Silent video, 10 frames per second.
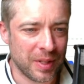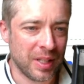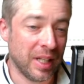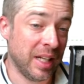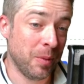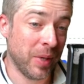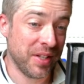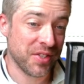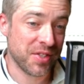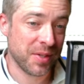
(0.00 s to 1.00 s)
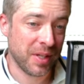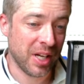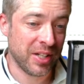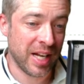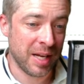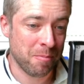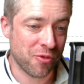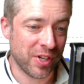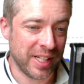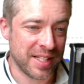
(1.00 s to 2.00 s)
And it wins. Okay,
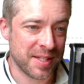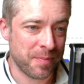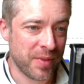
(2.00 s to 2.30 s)
brilliant.